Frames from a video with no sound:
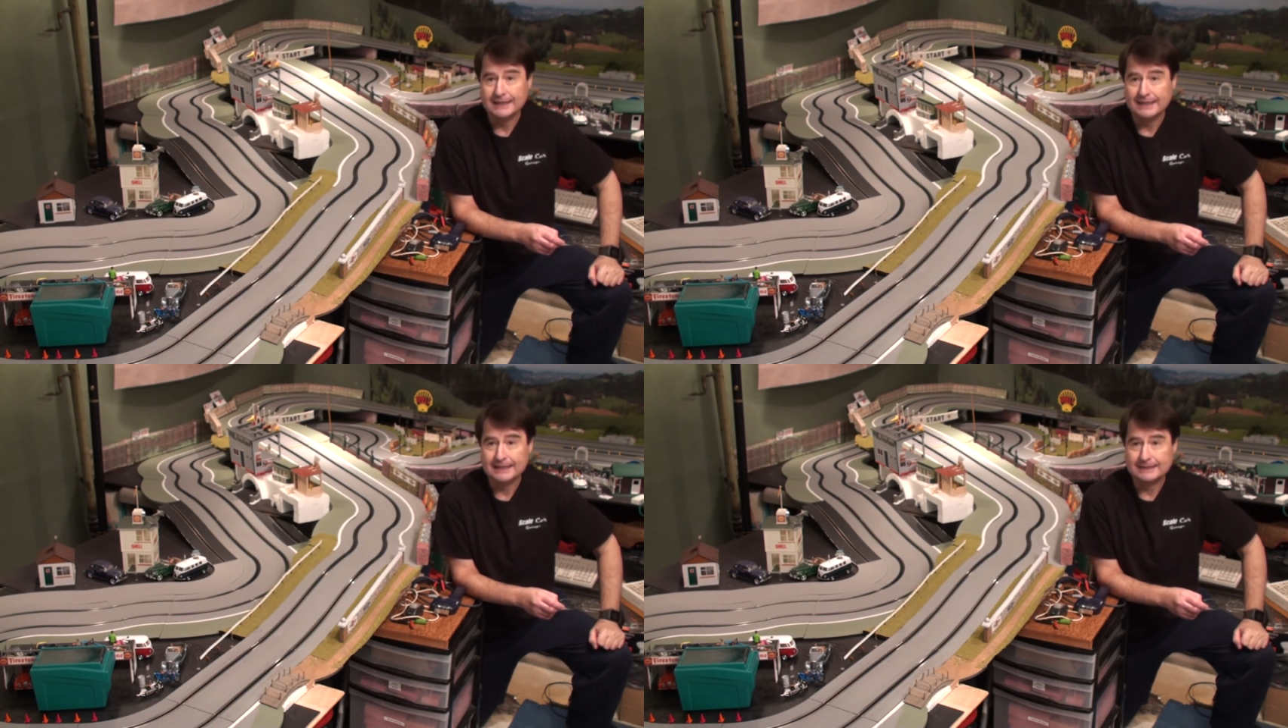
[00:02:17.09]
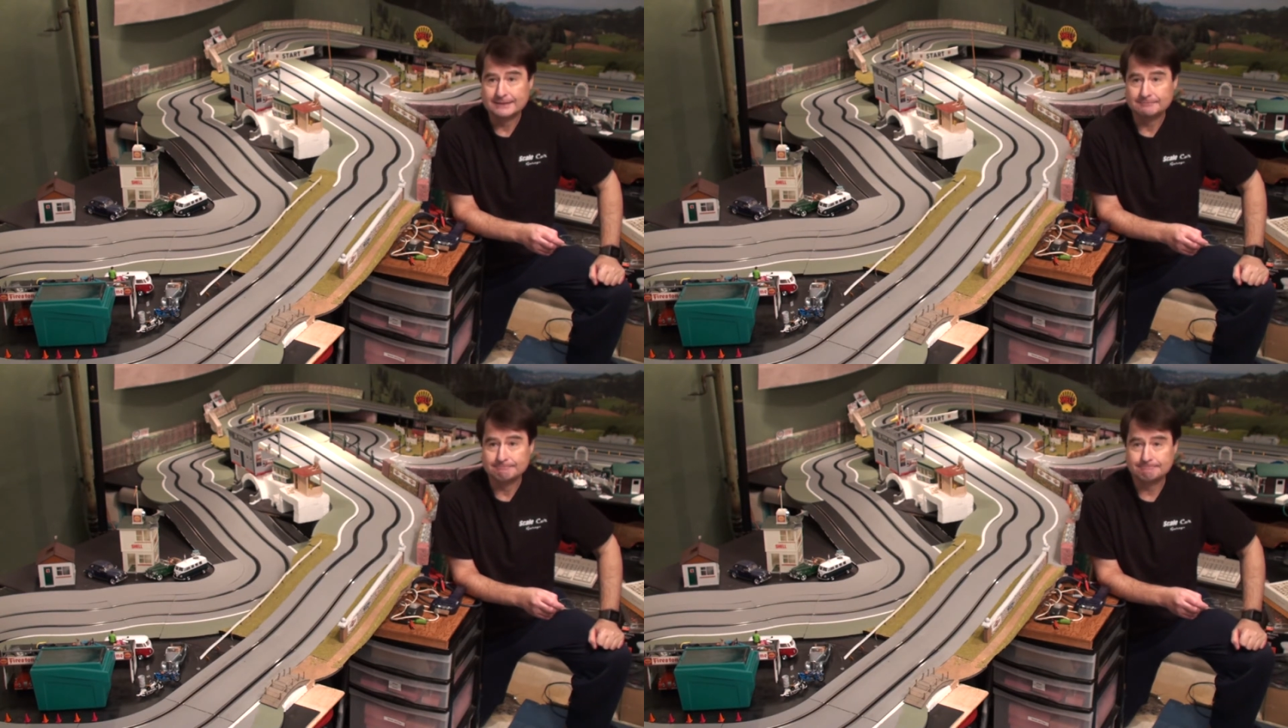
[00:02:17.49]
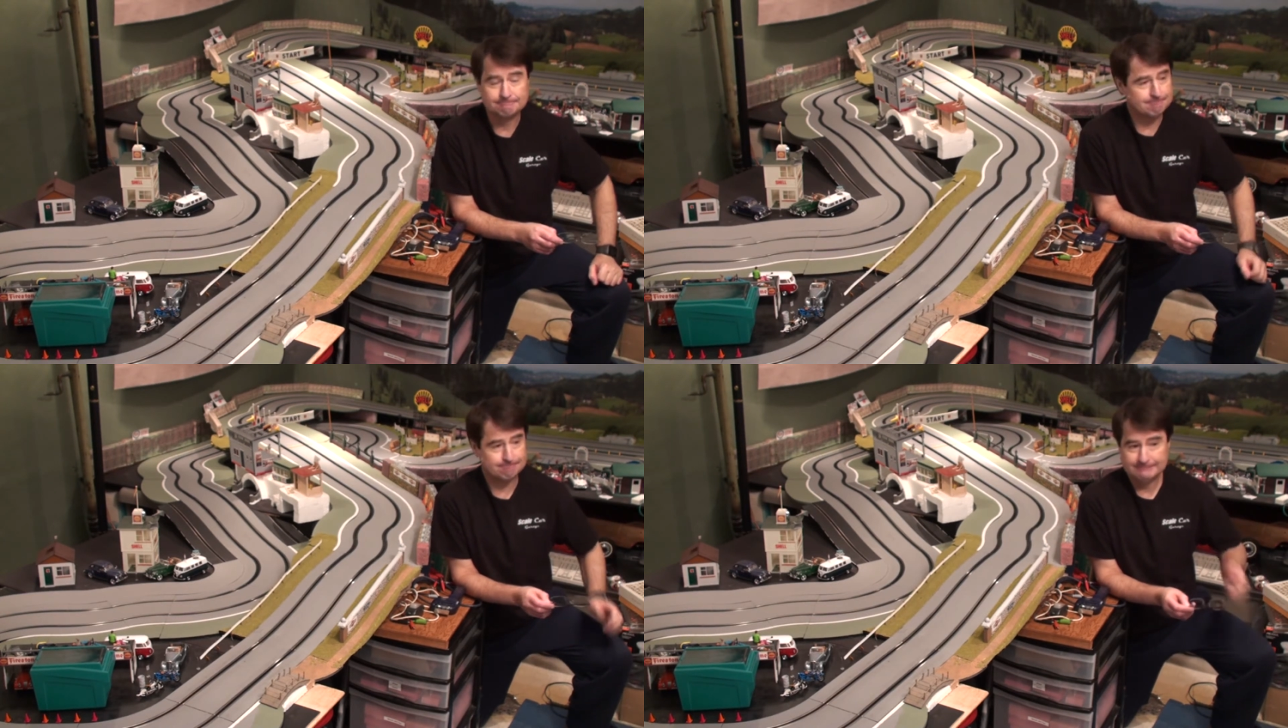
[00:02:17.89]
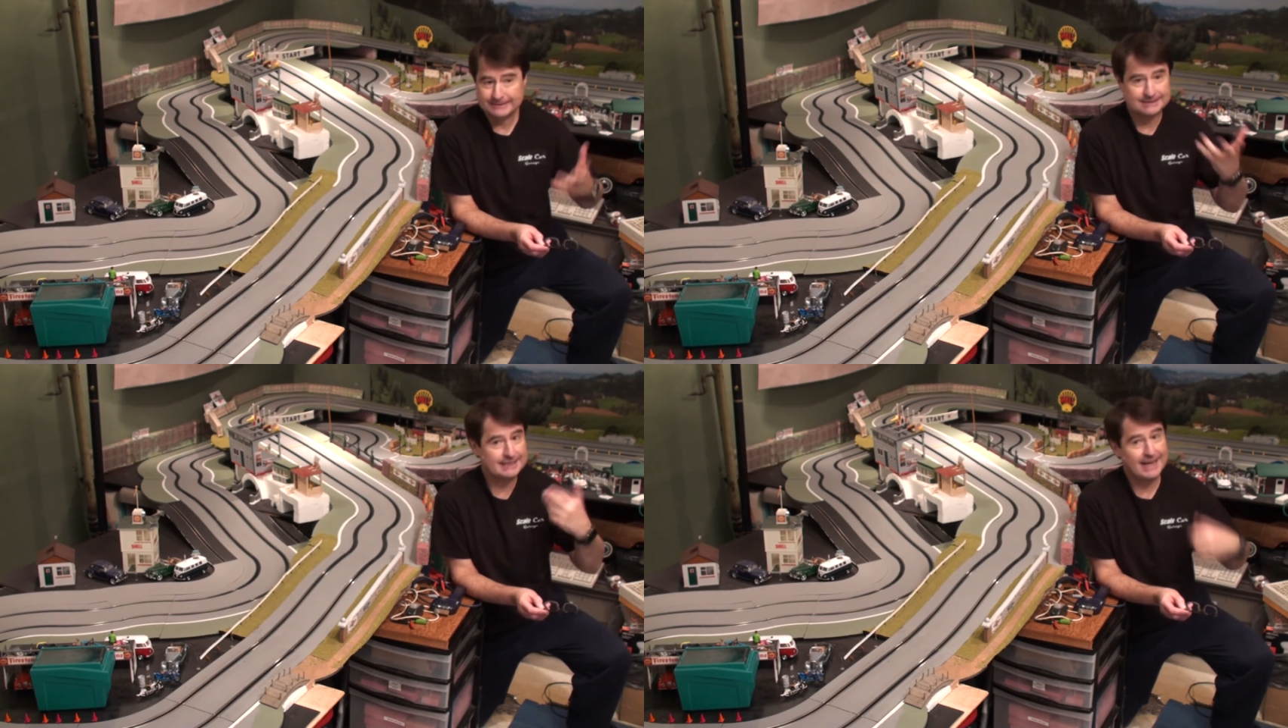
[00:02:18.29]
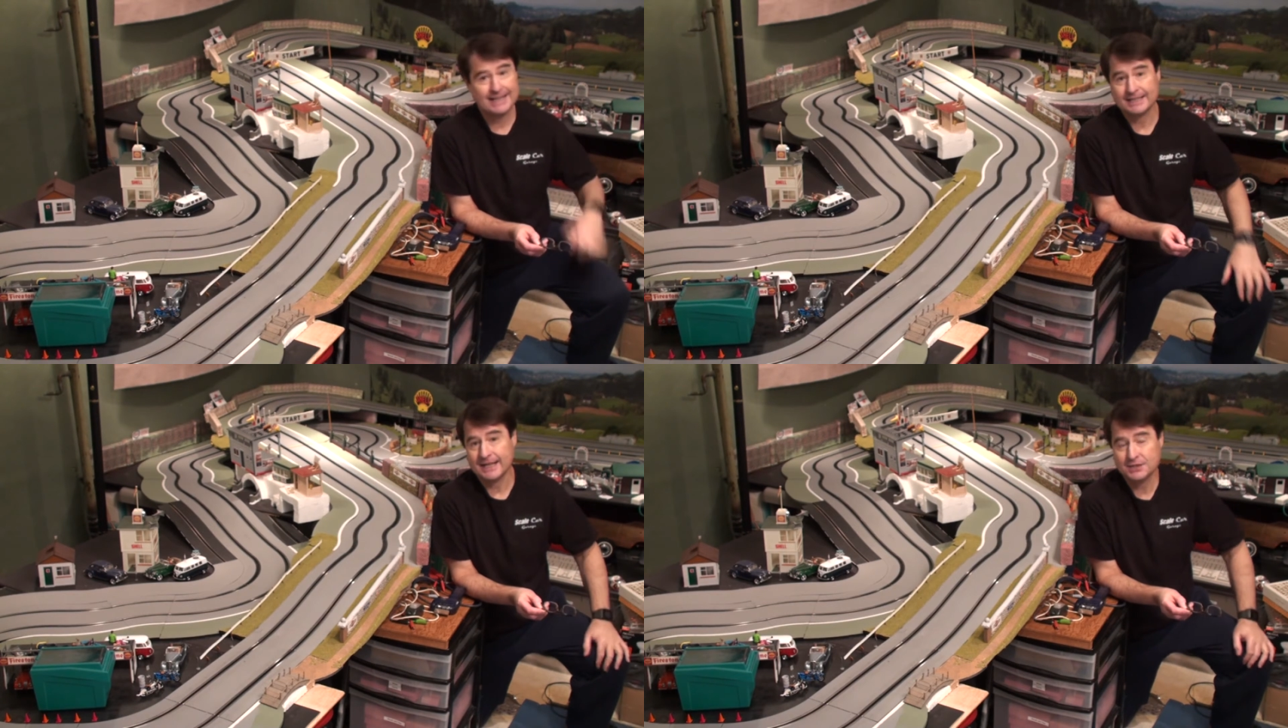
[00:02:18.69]

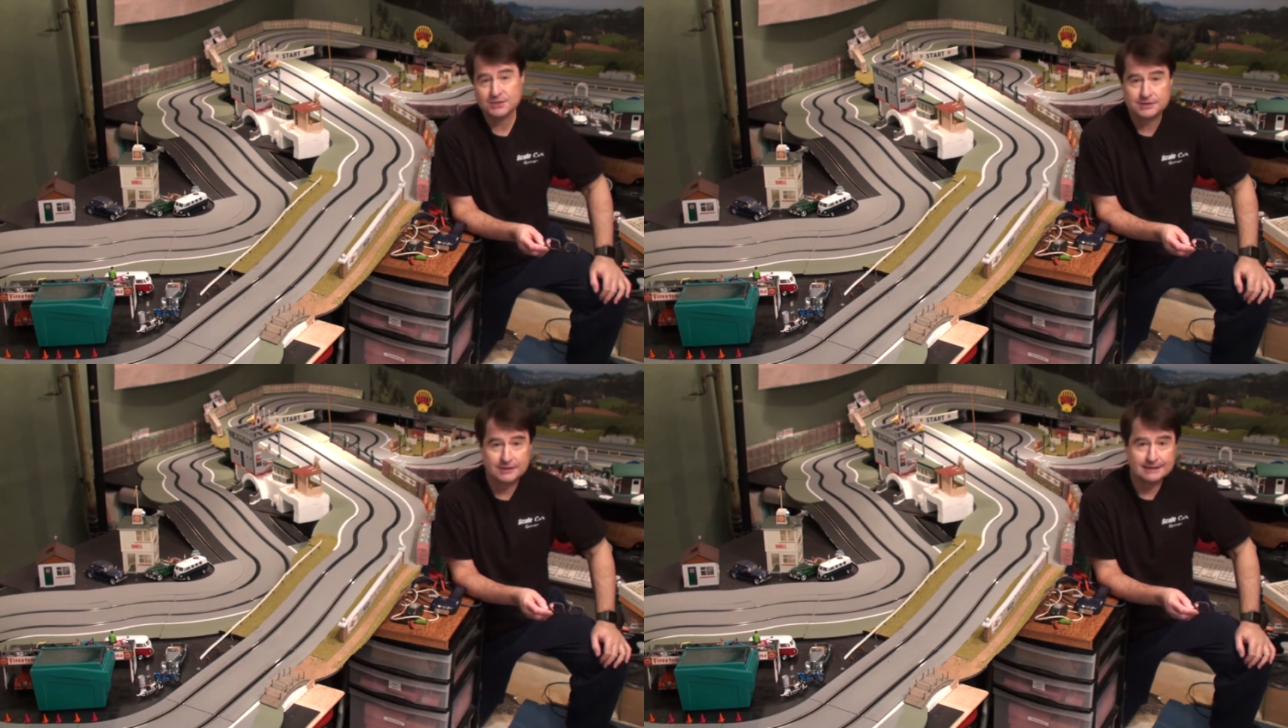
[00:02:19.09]
In case